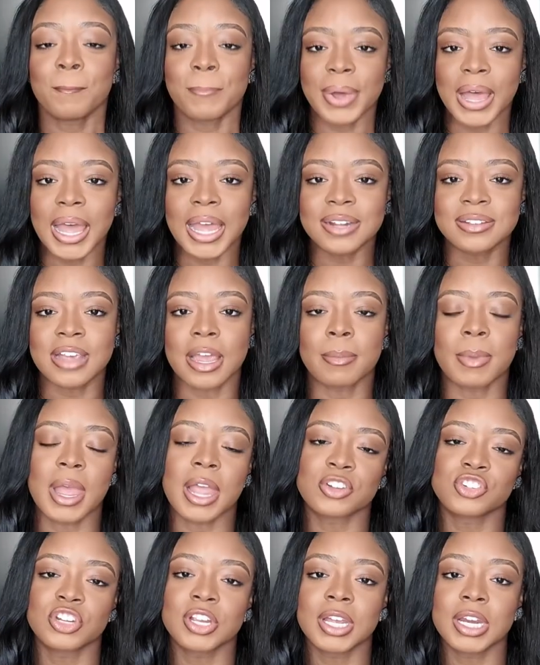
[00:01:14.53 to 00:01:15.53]
But I'm
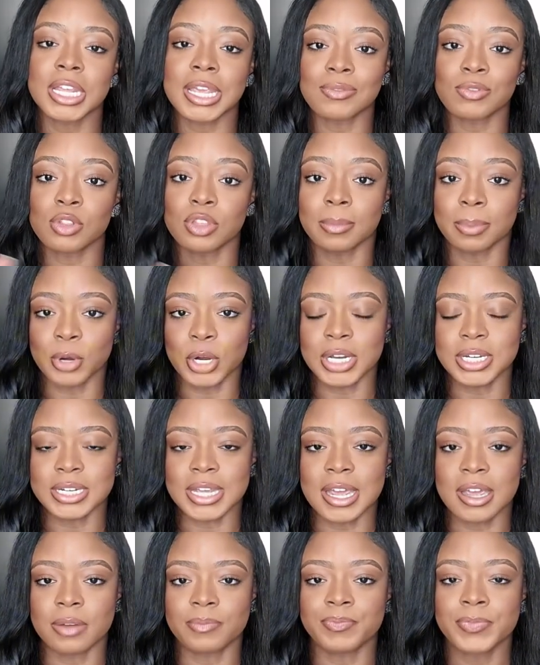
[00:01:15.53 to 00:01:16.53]
actually going to give you the
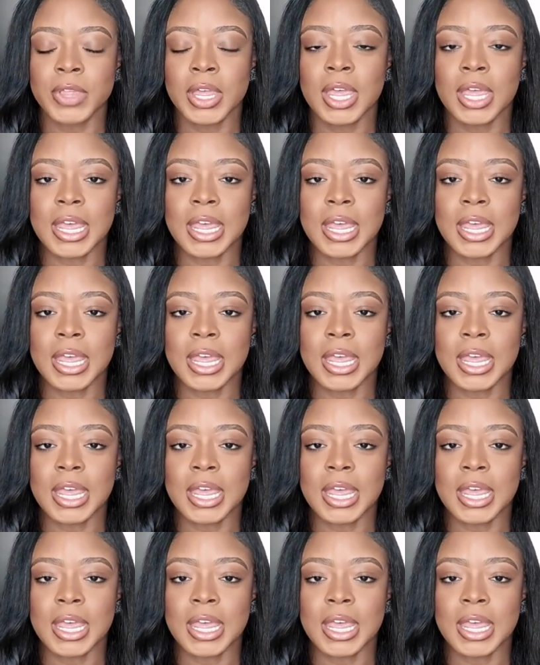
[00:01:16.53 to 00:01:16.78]
breakdown.